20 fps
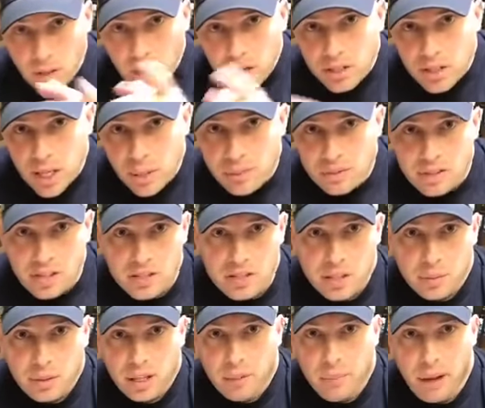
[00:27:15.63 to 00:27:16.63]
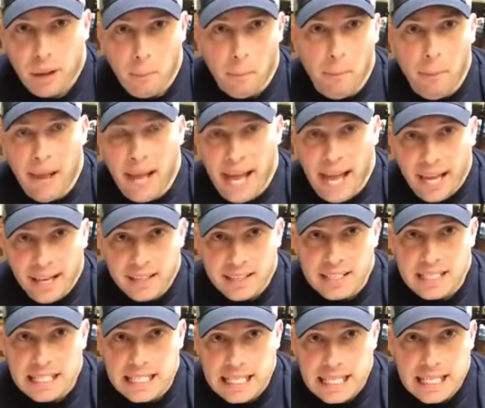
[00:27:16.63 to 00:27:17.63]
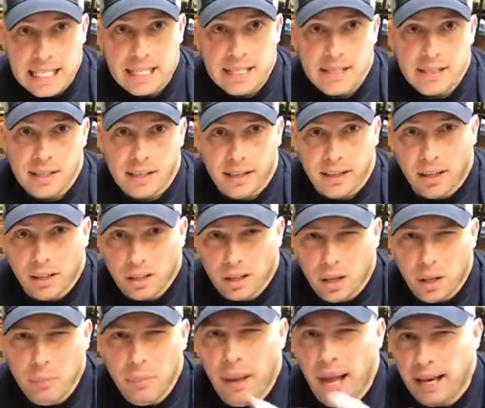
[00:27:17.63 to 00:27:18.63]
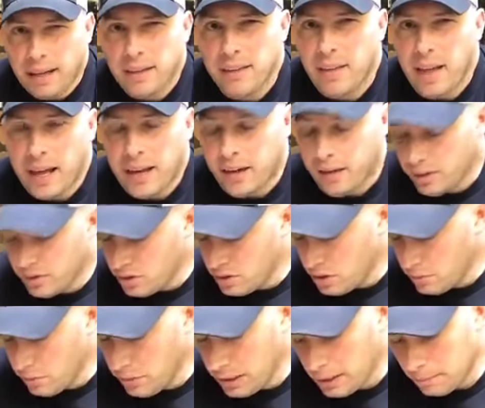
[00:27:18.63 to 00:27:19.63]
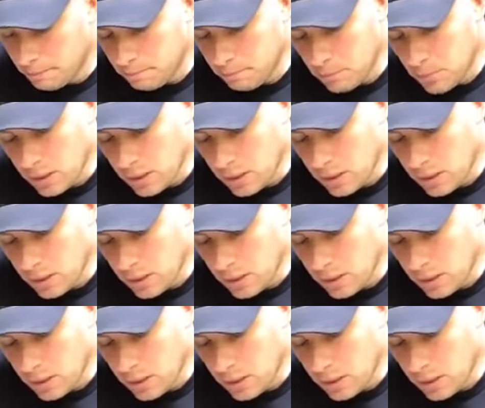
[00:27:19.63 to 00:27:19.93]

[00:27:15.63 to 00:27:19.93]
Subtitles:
And Thomas says something about magazines, and I'll come back to that here in just a minute.